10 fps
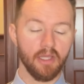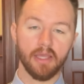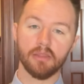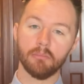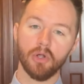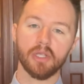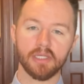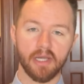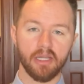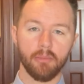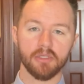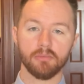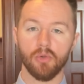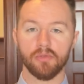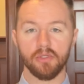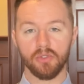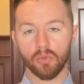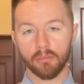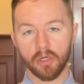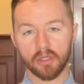and the market dynamics both in
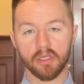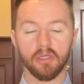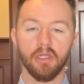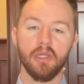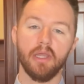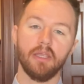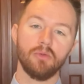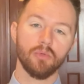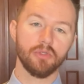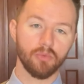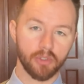your market and where you